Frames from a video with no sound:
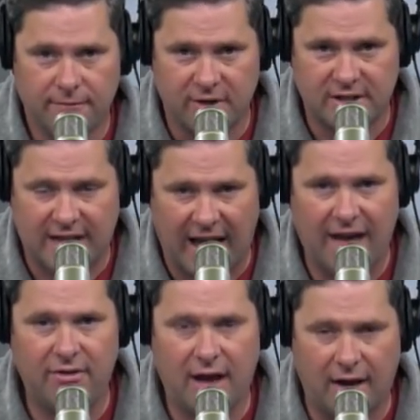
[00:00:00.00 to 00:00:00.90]
For
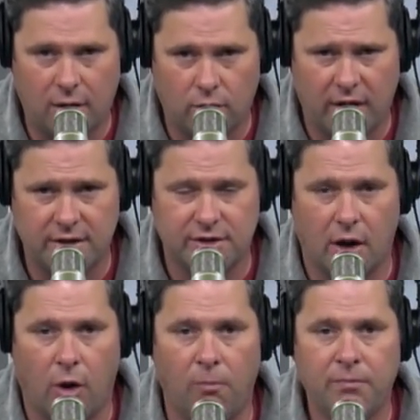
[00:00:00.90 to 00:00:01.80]
Davin and
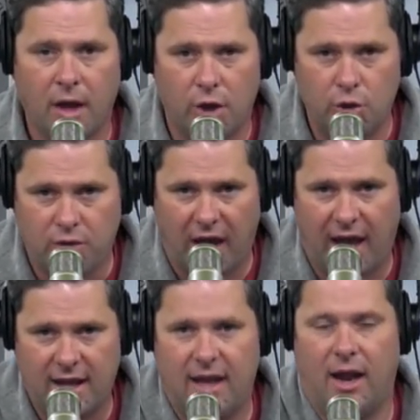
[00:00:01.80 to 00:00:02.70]
Lorenzo, you
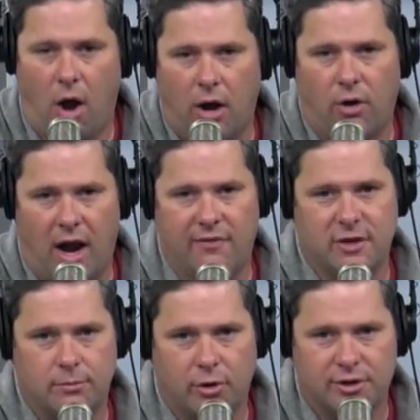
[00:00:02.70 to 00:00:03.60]
can get
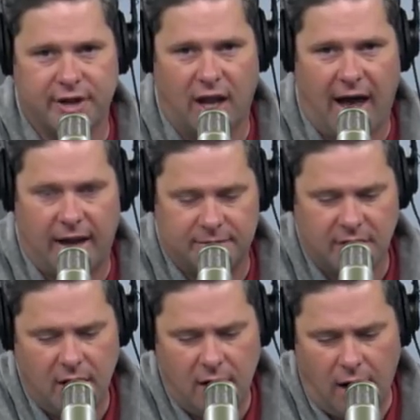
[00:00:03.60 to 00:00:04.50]
autographs on personal items.